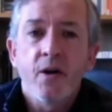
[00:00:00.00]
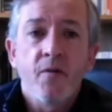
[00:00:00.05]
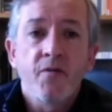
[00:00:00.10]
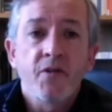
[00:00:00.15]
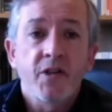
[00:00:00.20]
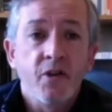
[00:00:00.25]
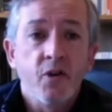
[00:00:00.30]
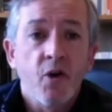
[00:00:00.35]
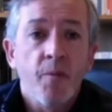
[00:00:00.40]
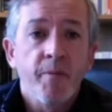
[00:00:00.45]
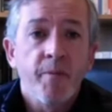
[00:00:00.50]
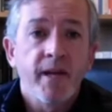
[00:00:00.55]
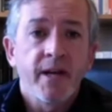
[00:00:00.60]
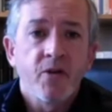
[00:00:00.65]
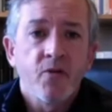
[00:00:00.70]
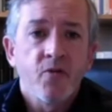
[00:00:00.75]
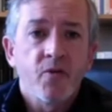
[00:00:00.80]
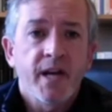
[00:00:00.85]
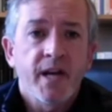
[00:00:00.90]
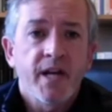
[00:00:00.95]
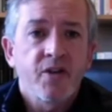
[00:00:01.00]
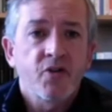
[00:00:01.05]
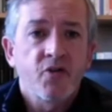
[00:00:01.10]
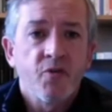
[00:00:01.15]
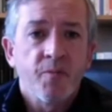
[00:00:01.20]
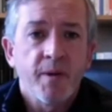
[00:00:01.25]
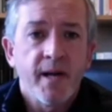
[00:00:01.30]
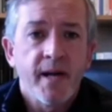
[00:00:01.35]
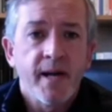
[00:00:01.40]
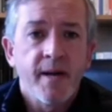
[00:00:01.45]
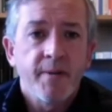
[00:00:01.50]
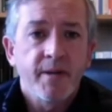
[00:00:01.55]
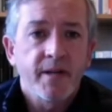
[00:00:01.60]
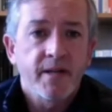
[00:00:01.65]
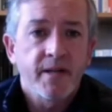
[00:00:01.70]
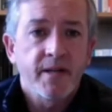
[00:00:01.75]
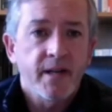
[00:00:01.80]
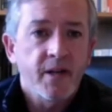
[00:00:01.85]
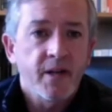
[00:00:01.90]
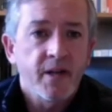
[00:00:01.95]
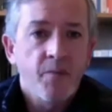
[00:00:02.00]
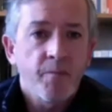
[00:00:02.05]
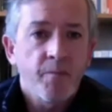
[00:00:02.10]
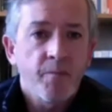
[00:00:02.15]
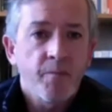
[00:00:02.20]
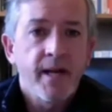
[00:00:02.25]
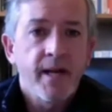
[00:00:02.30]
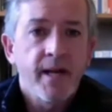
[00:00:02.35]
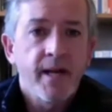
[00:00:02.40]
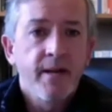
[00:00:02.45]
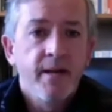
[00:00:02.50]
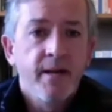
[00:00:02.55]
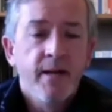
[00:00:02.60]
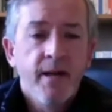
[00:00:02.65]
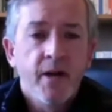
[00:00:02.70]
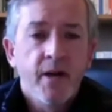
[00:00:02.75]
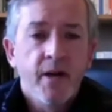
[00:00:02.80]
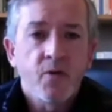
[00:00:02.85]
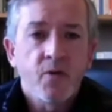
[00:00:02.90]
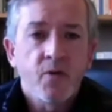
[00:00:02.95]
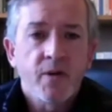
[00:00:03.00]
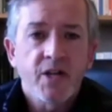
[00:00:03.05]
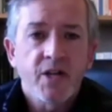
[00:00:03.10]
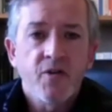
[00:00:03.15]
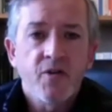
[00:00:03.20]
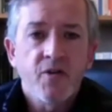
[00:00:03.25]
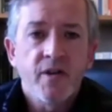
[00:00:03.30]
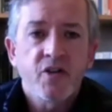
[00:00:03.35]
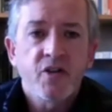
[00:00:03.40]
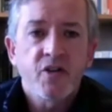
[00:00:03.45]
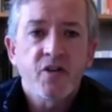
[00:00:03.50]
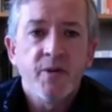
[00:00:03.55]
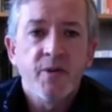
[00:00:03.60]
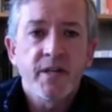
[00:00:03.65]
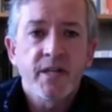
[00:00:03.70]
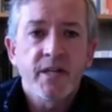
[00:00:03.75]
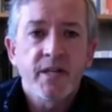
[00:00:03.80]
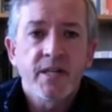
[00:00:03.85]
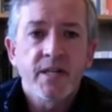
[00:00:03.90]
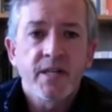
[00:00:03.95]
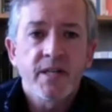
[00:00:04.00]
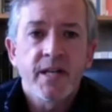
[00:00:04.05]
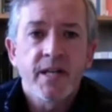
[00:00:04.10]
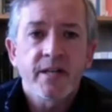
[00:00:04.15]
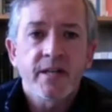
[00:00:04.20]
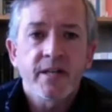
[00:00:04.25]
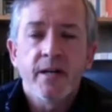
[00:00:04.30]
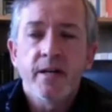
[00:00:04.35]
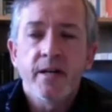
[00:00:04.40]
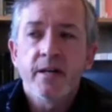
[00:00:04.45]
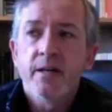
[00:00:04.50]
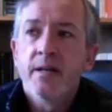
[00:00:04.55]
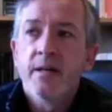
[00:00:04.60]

Obviously, not being an orchestral player because I don't play an orchestral instrument. In the sense, I